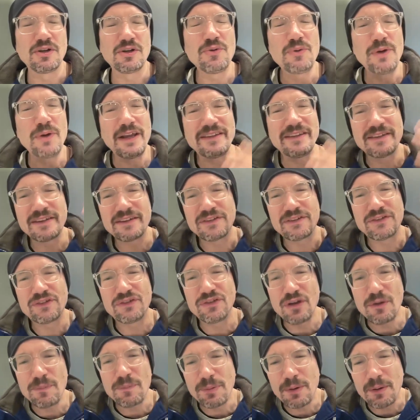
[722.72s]
who is a
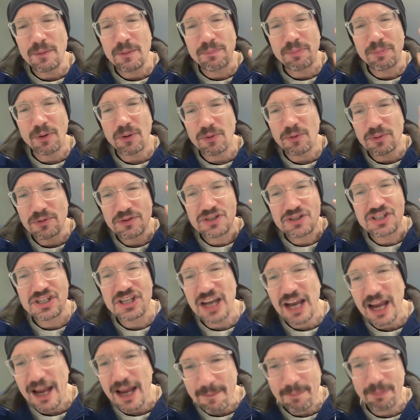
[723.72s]
Super Bowl
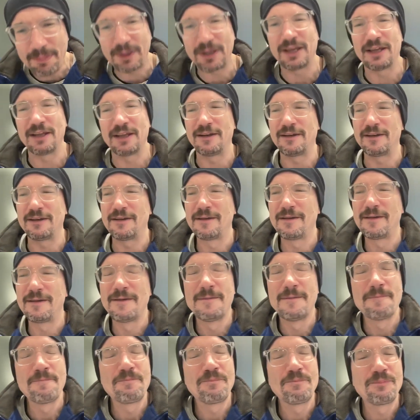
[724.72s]
champion,
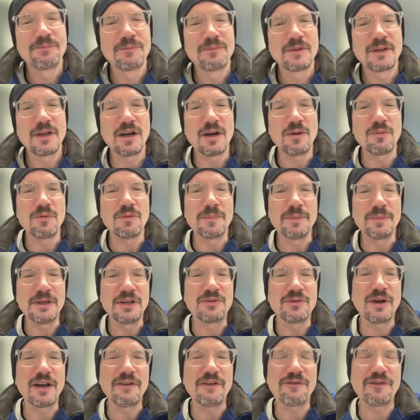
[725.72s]
will be
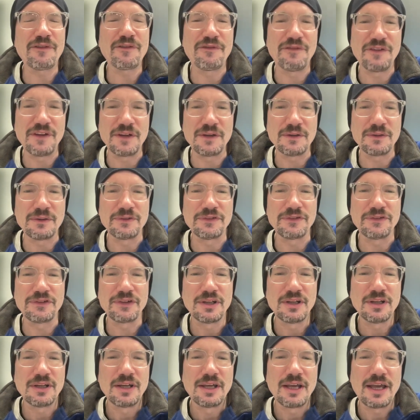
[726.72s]
great for Fields.
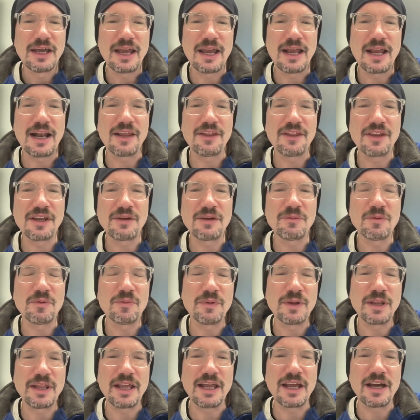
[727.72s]
And I think it will
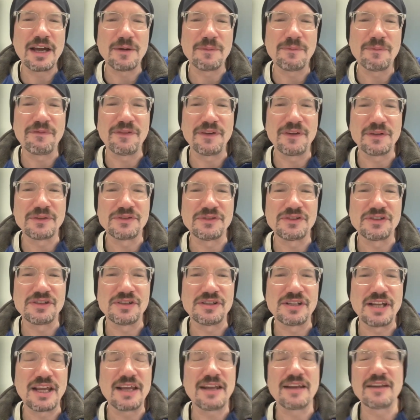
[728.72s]
really help Fields to
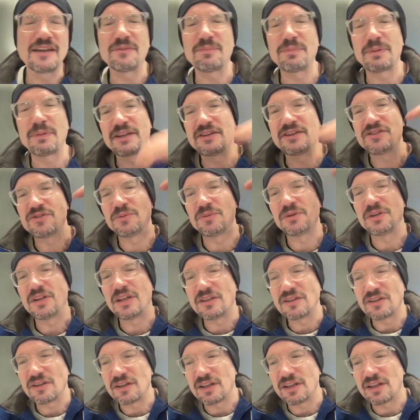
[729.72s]
take his play to another